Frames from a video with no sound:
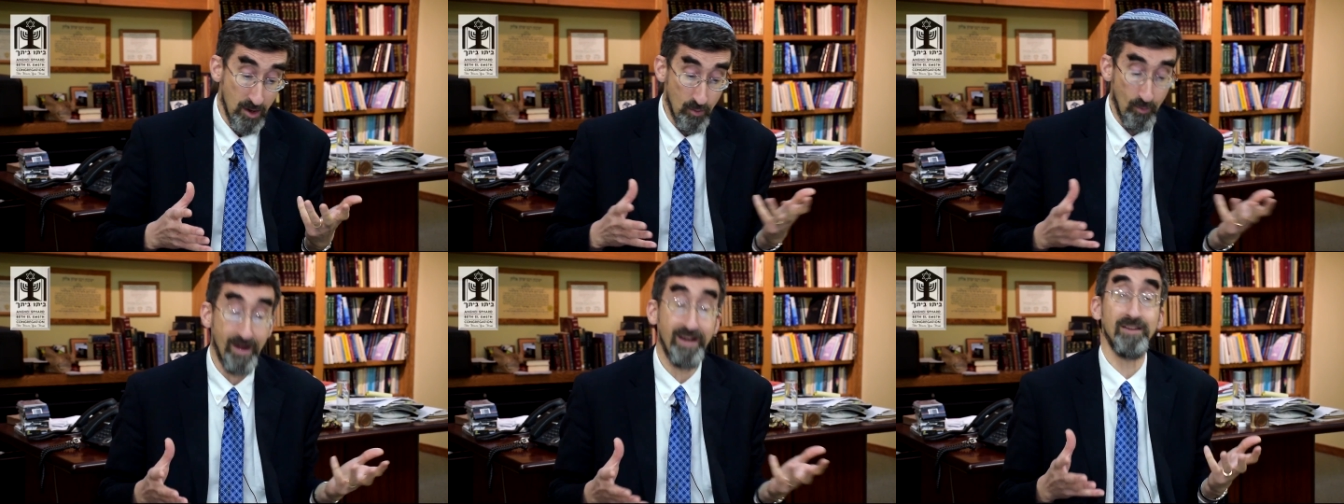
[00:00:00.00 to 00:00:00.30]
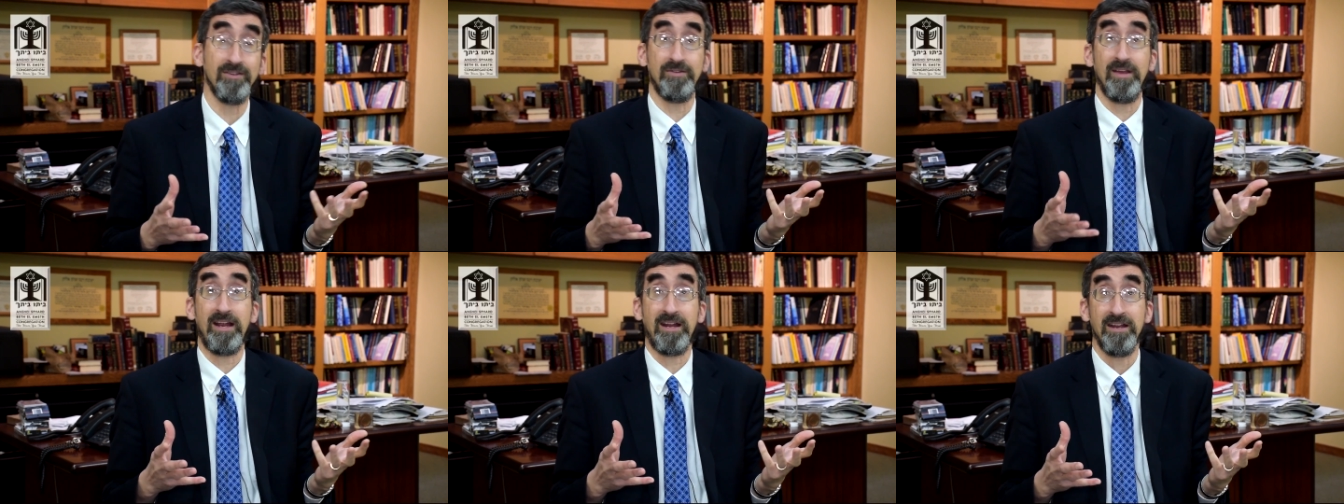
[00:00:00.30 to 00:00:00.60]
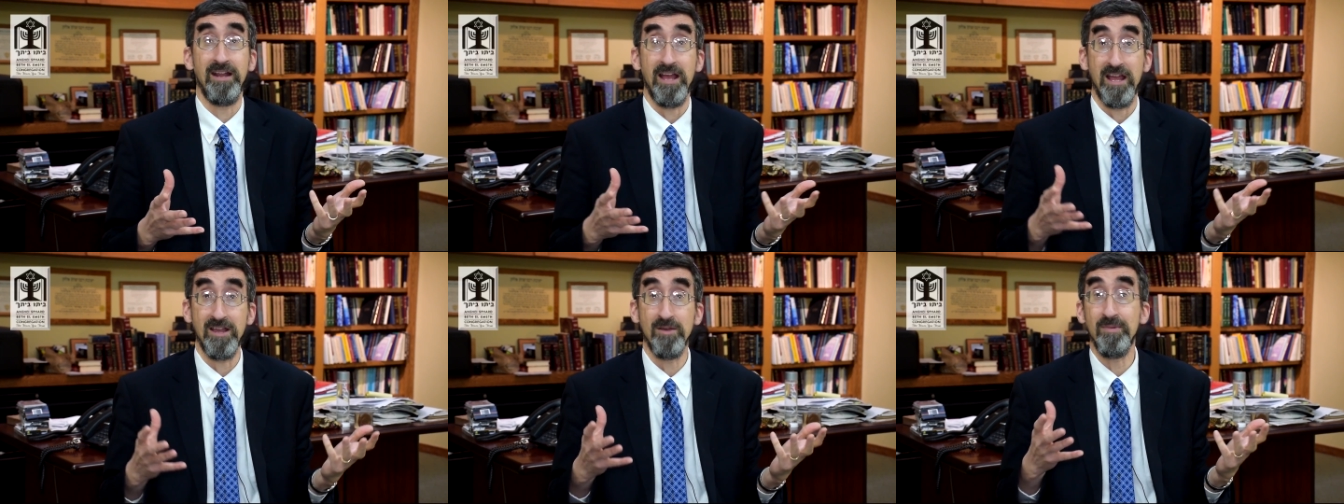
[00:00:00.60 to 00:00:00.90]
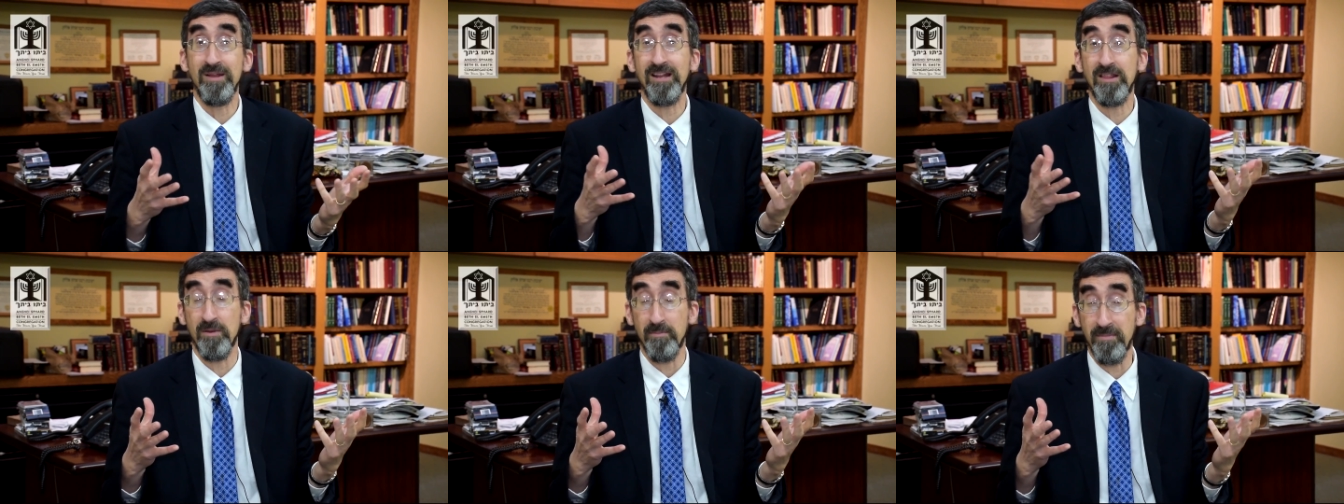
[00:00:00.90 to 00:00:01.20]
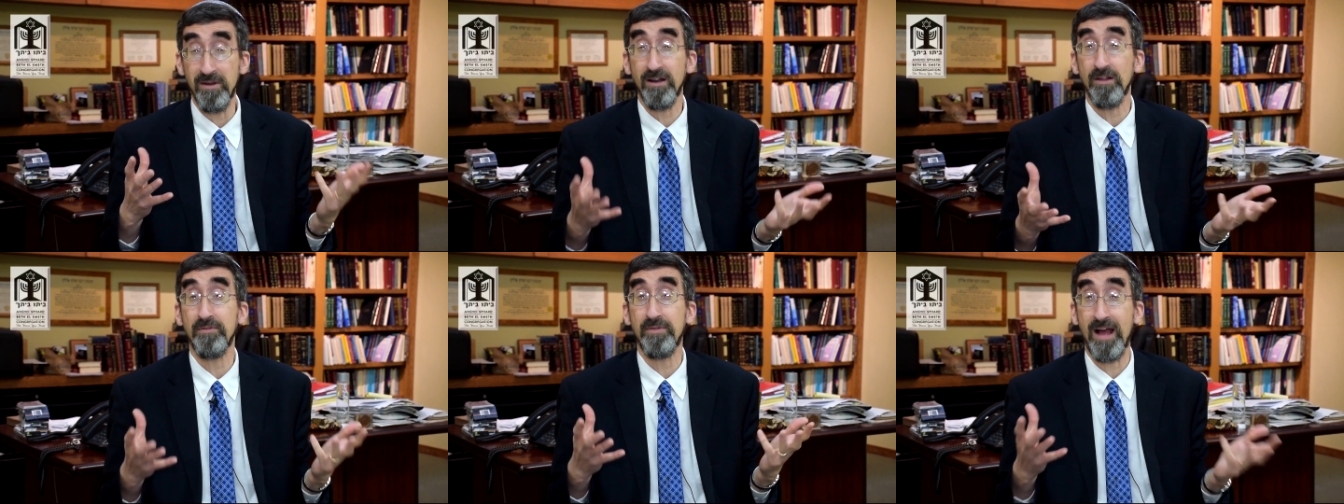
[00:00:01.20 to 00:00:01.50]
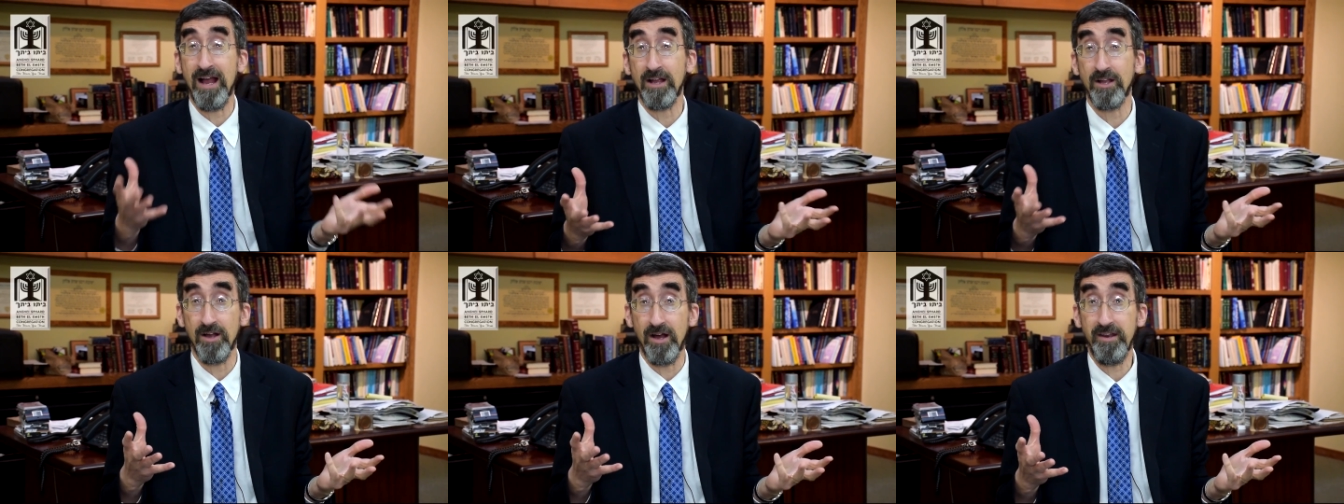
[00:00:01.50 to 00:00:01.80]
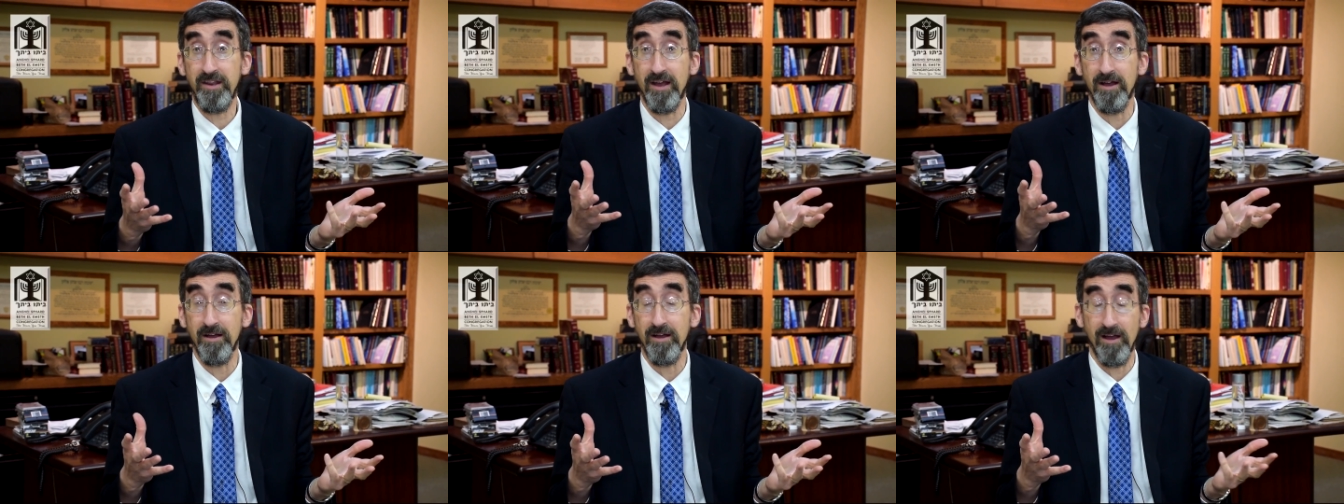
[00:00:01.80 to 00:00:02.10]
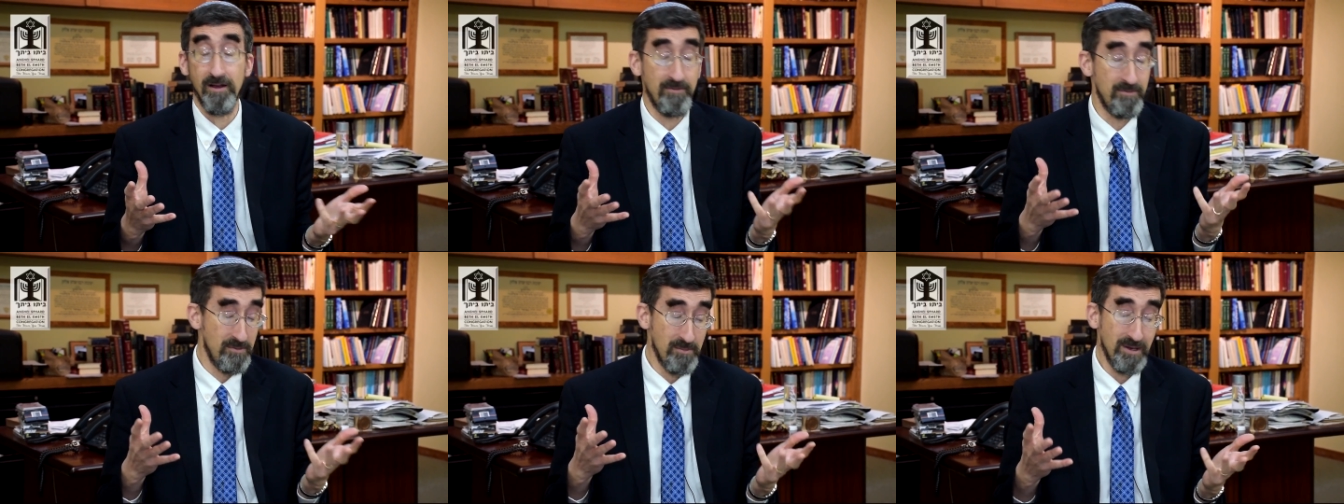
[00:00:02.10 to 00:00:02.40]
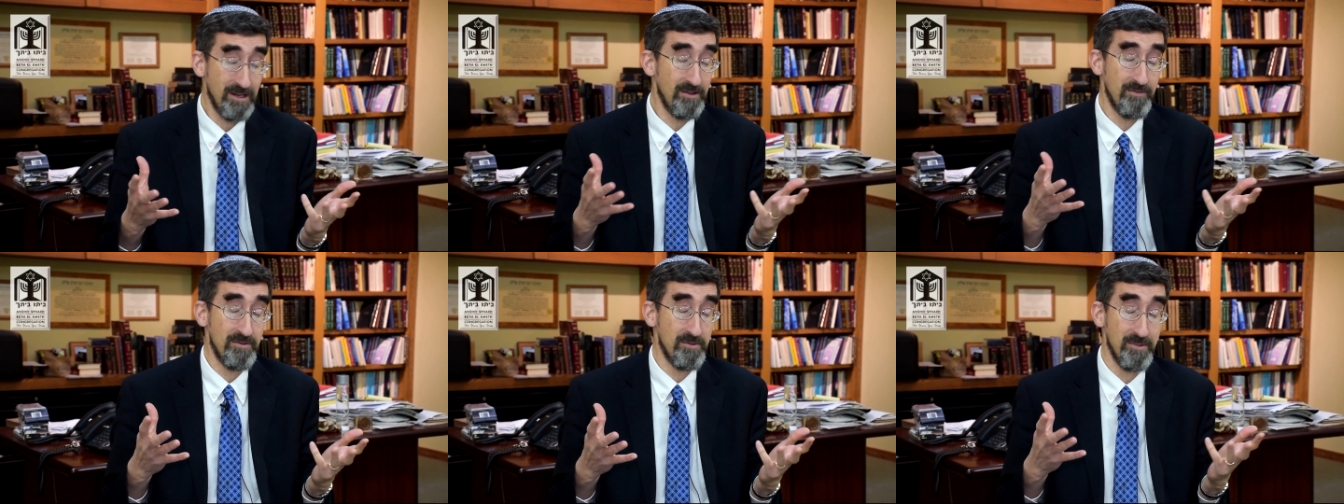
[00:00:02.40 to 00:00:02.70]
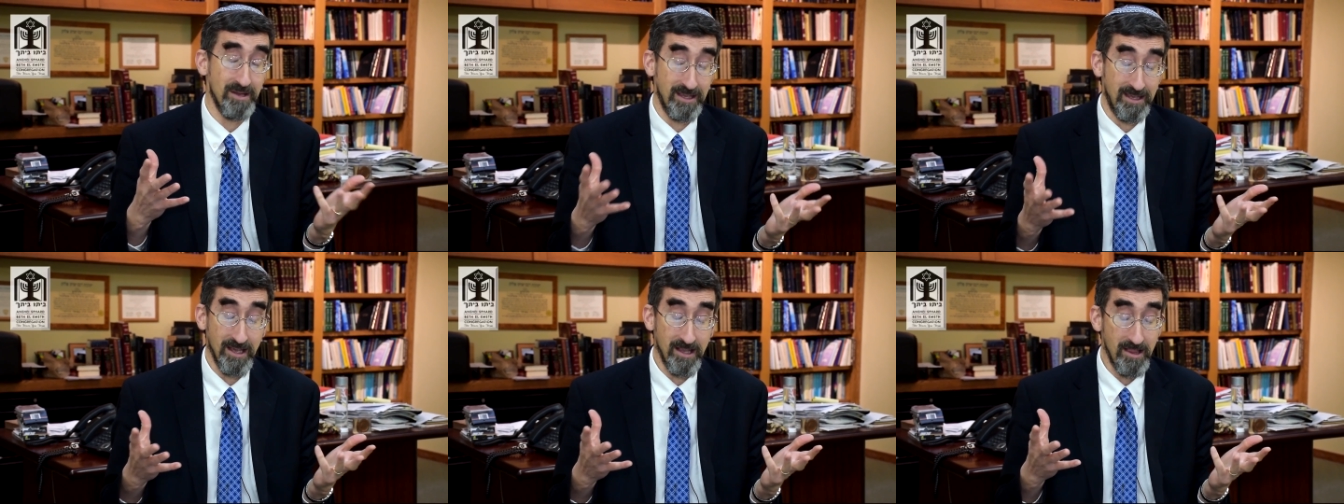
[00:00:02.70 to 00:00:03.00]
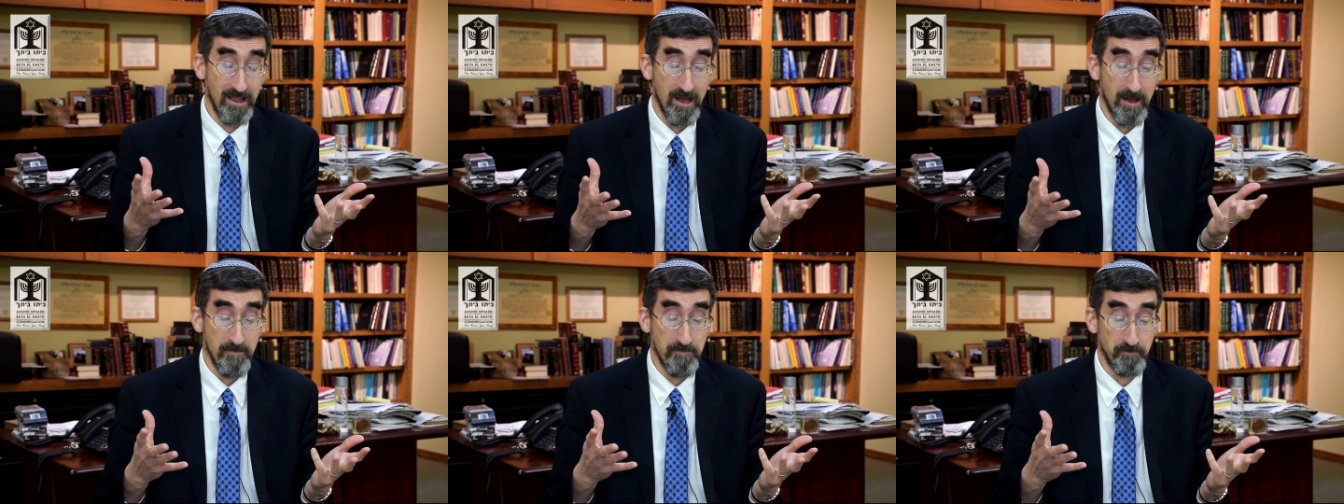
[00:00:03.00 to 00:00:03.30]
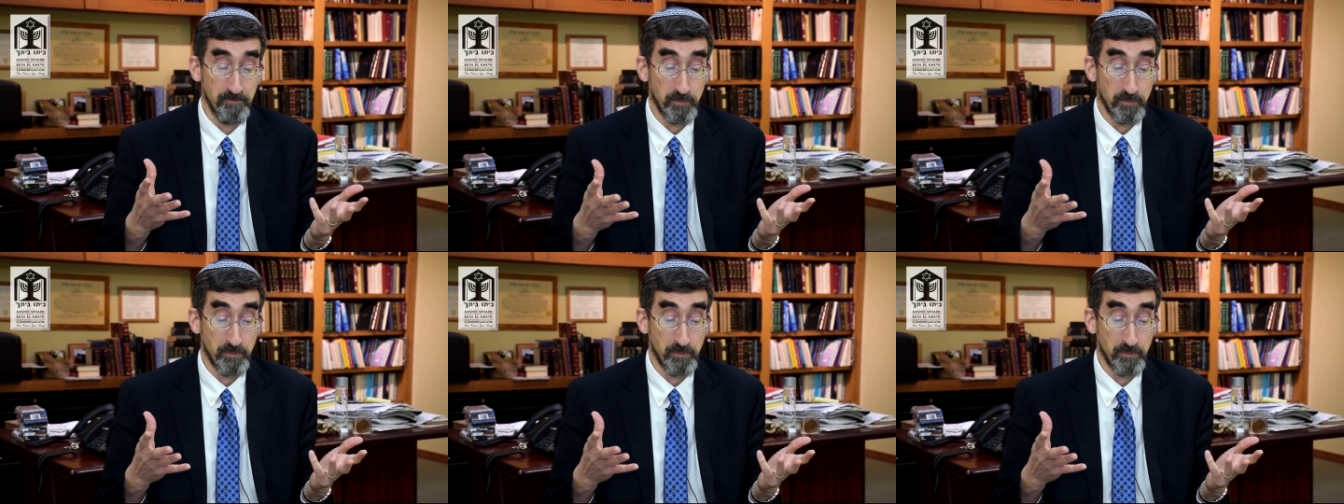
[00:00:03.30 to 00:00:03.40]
Wait a second. You mean in the middle of the Haggadah, of the middle of the Megillah,